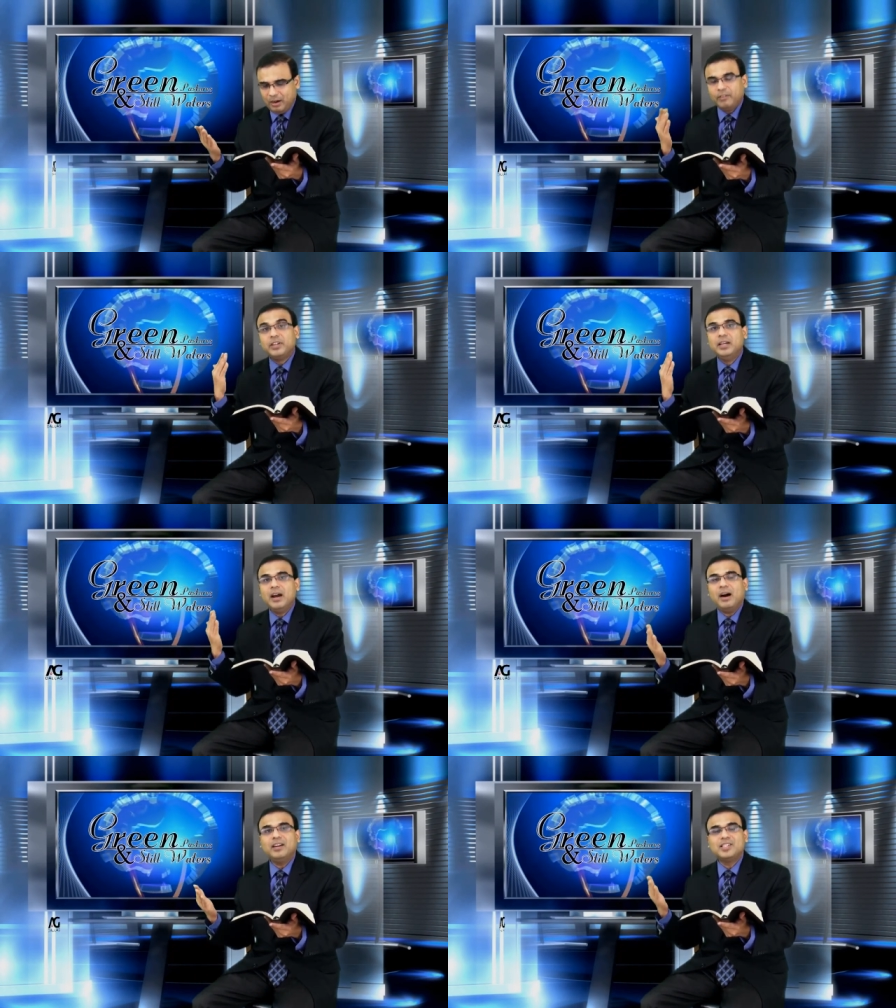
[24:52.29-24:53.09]
of
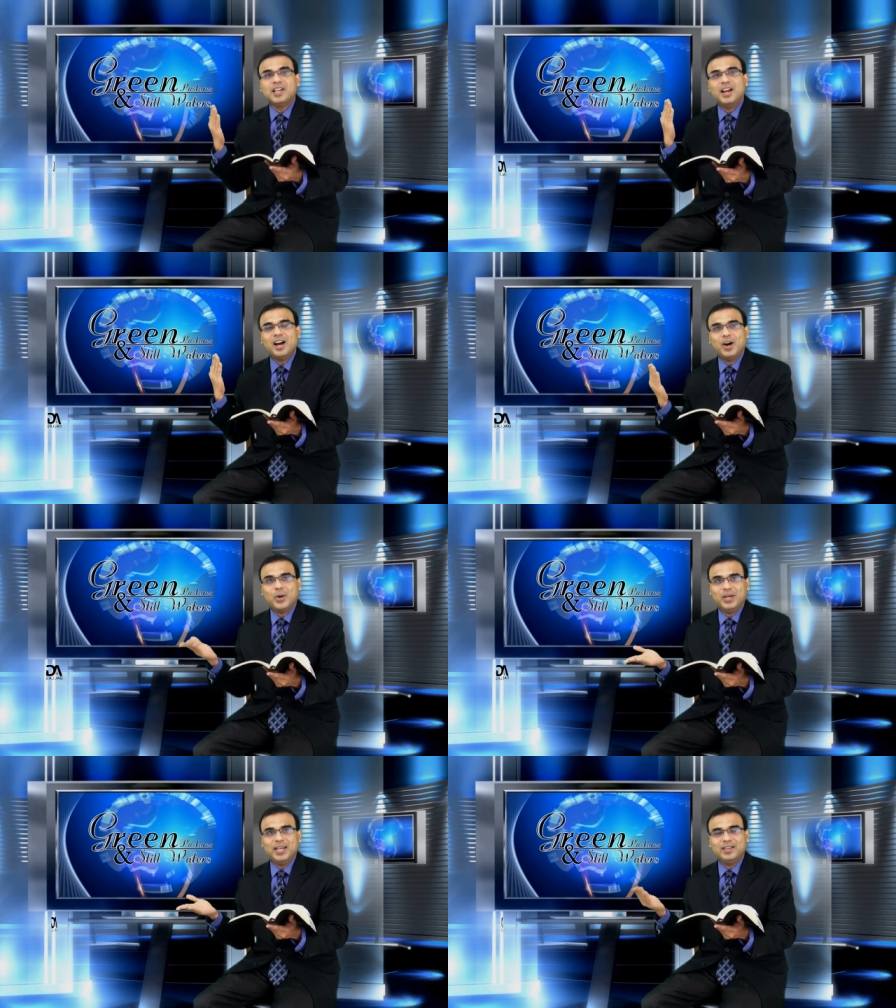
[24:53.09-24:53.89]
God's
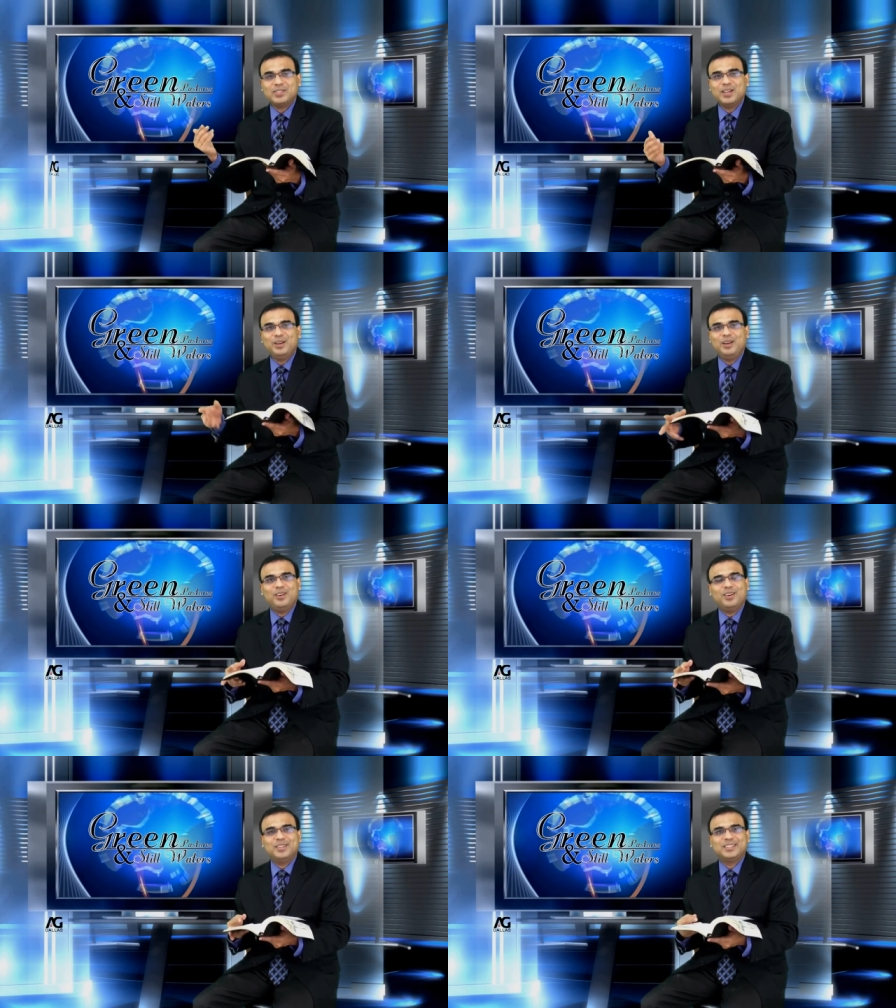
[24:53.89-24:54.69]
holiness
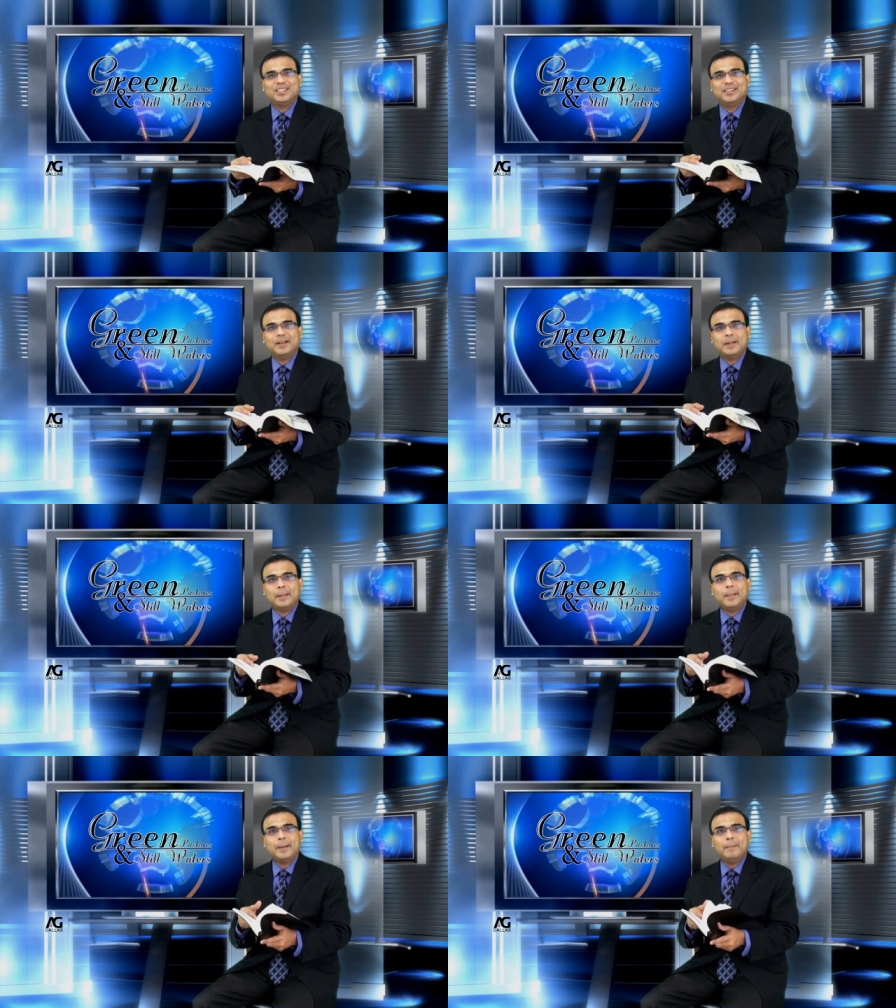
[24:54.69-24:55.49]
laws.
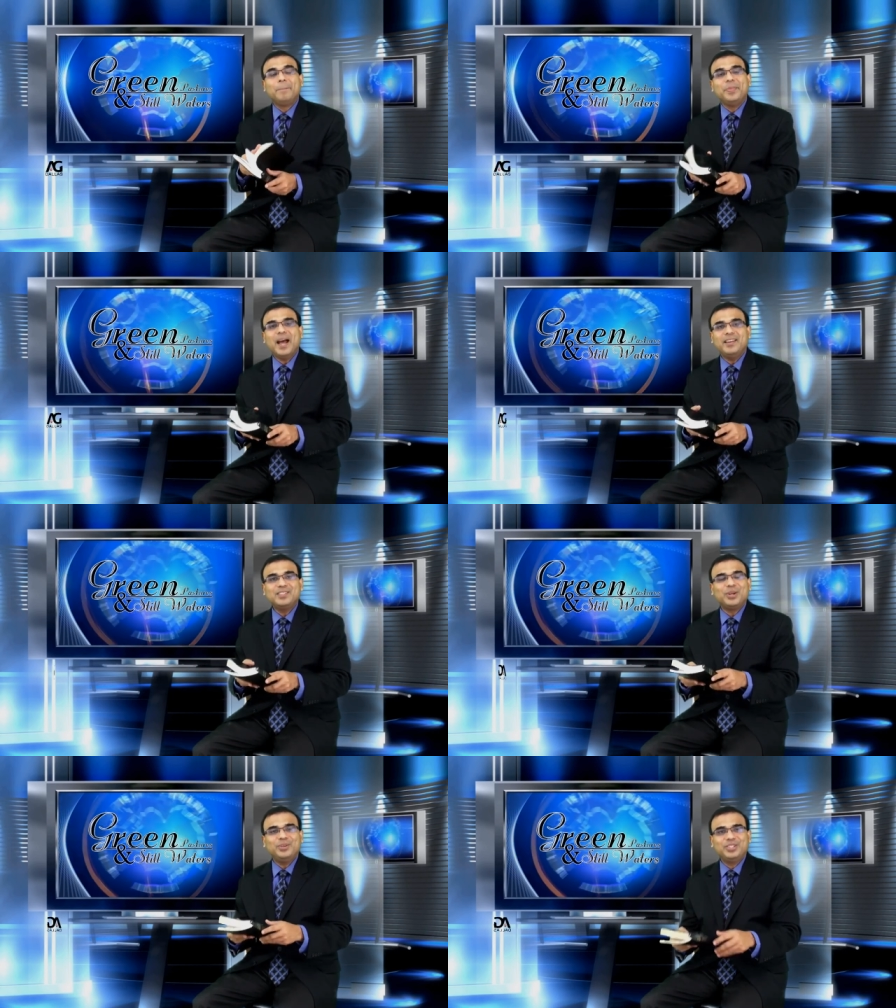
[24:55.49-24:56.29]
That
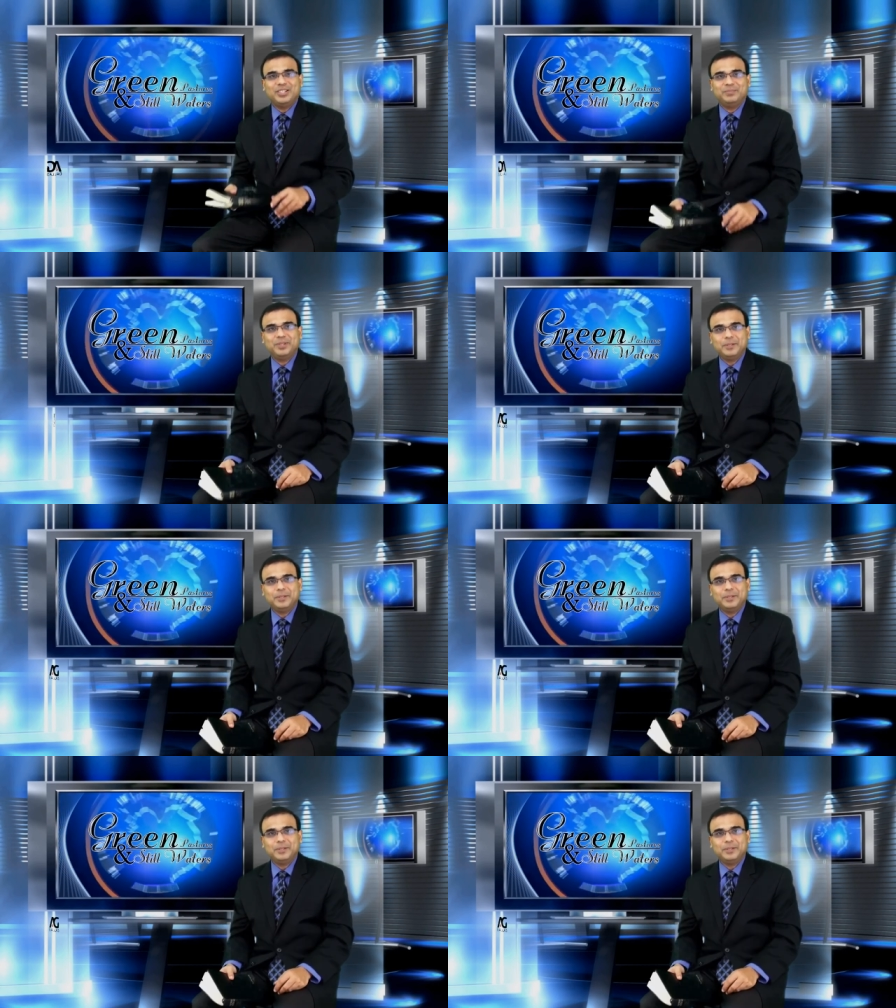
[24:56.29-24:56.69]
is courtship.